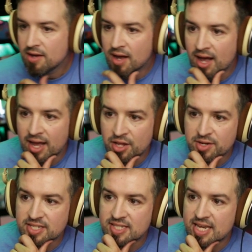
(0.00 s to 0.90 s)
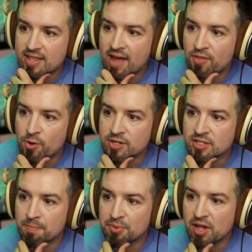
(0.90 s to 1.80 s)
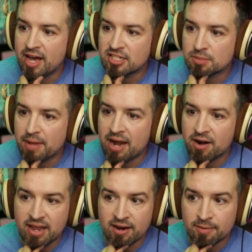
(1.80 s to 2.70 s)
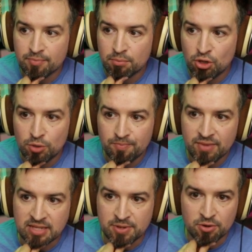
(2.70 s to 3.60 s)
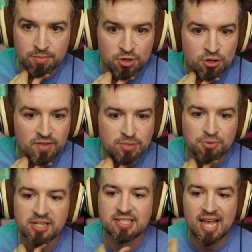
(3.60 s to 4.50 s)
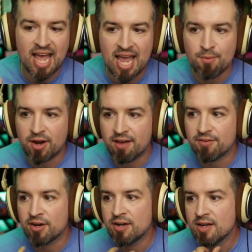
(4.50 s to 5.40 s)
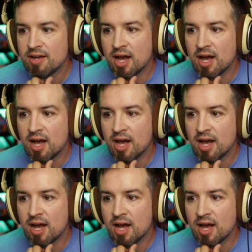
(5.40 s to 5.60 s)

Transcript: Uh, you could see that there was some blood splattered here. Bloop, that's been removed. That's pretty tame. Whatever.